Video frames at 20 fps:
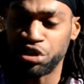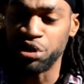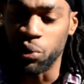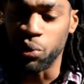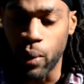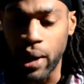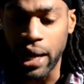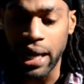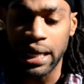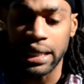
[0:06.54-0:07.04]

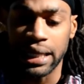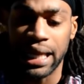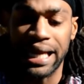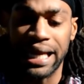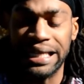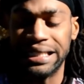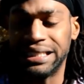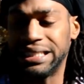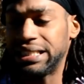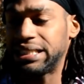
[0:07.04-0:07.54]
you in like
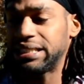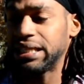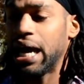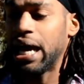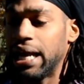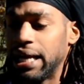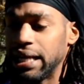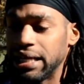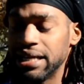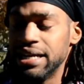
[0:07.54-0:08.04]
it's
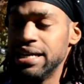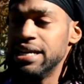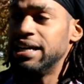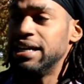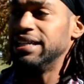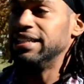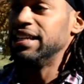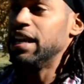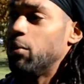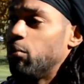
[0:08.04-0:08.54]
exciting
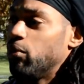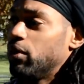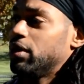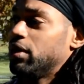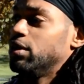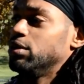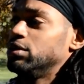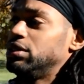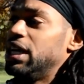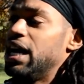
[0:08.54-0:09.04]
a network
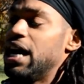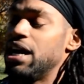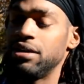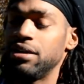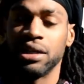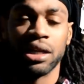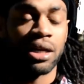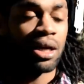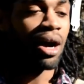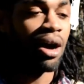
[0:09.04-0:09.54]
goes down
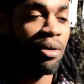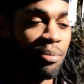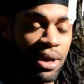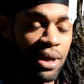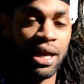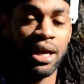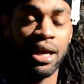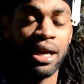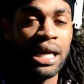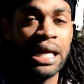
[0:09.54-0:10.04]
you're like oh
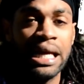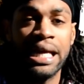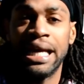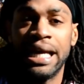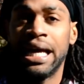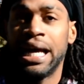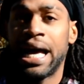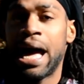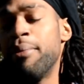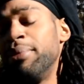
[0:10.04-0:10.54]
man
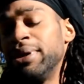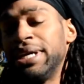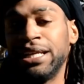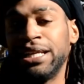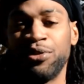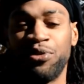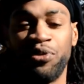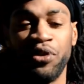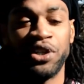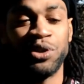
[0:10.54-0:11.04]
i'm gonna get
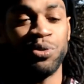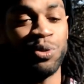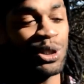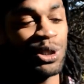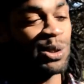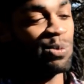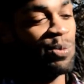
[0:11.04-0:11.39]
the fix what's the